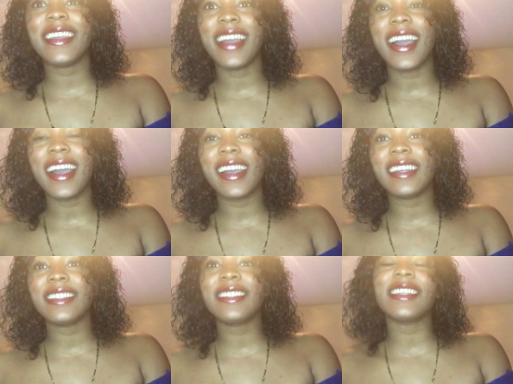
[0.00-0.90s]

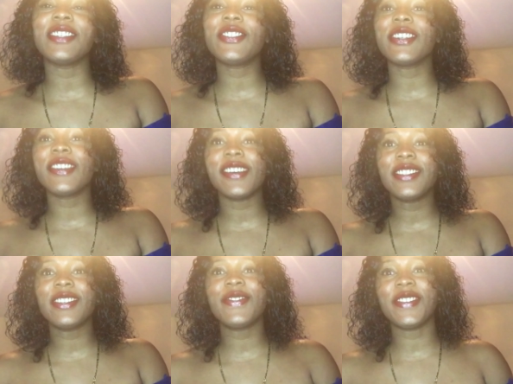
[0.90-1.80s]
guys, it's your girl
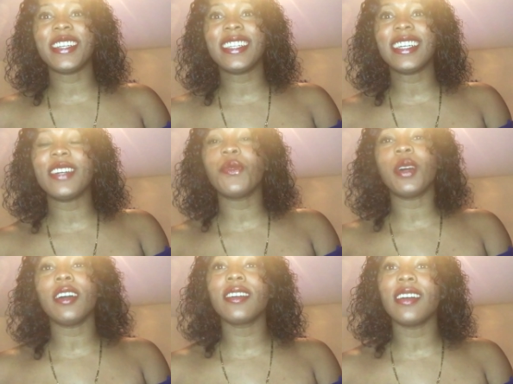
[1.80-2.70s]
Jeffrena.
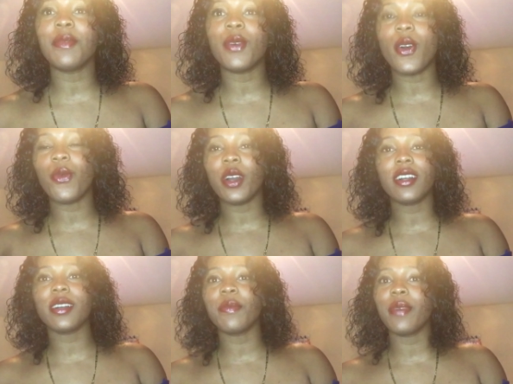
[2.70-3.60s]
Welcome or
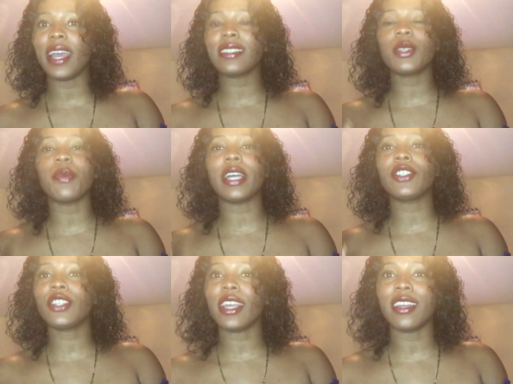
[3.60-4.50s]
welcome back to my
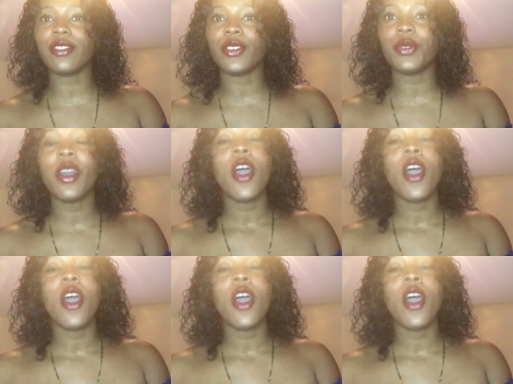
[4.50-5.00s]
channel.